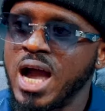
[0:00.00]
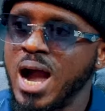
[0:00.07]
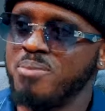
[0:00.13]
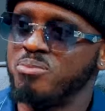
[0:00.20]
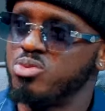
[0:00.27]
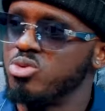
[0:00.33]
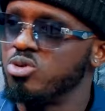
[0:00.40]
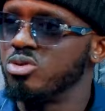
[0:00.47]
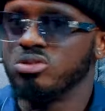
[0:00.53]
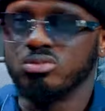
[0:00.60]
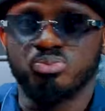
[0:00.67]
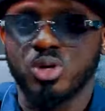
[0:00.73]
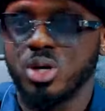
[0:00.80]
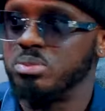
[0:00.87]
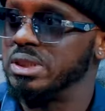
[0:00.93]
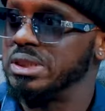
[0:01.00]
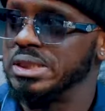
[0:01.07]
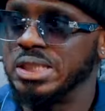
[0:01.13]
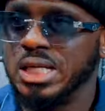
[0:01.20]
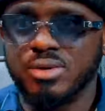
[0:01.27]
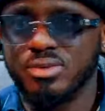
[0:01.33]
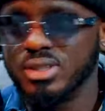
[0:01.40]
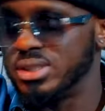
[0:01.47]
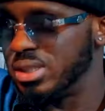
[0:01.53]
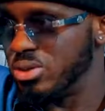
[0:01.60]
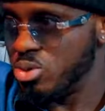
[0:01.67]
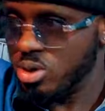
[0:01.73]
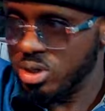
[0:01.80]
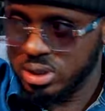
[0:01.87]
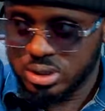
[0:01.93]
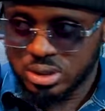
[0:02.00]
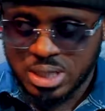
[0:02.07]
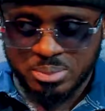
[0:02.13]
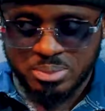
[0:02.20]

Apple, publishing everything once in